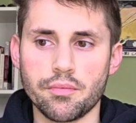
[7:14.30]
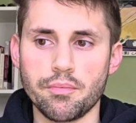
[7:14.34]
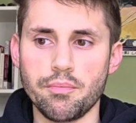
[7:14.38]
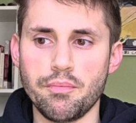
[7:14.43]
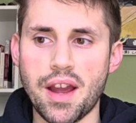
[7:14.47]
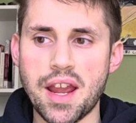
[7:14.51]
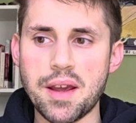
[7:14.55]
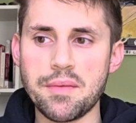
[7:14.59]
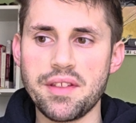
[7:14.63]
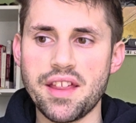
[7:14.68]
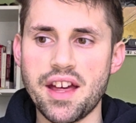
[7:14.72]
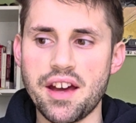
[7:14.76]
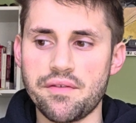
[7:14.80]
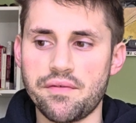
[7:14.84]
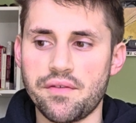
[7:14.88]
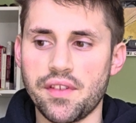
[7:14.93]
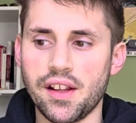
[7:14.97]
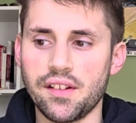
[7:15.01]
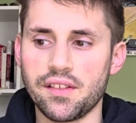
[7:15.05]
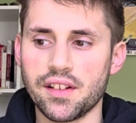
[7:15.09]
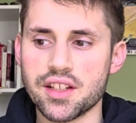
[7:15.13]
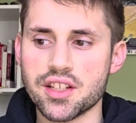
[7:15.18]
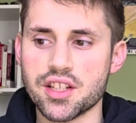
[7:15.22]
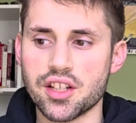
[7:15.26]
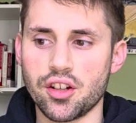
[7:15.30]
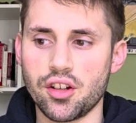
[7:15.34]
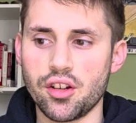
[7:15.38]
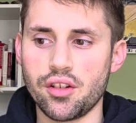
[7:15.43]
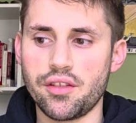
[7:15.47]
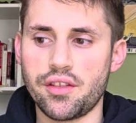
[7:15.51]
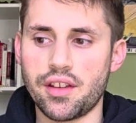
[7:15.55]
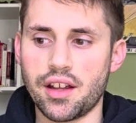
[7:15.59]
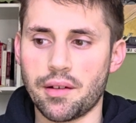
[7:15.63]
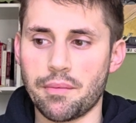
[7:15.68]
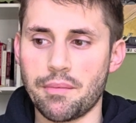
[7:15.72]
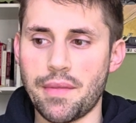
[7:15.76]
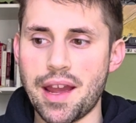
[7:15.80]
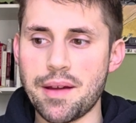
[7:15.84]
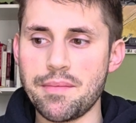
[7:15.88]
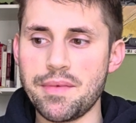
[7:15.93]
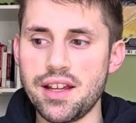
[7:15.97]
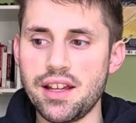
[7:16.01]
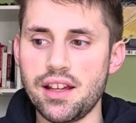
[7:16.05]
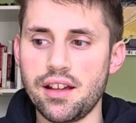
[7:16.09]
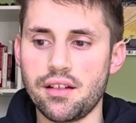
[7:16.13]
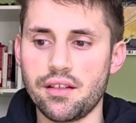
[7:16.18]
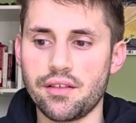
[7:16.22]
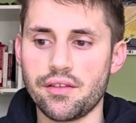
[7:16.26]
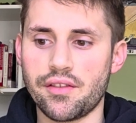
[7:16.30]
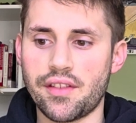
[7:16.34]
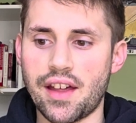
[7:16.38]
maybe that feeling is a good thing. Maybe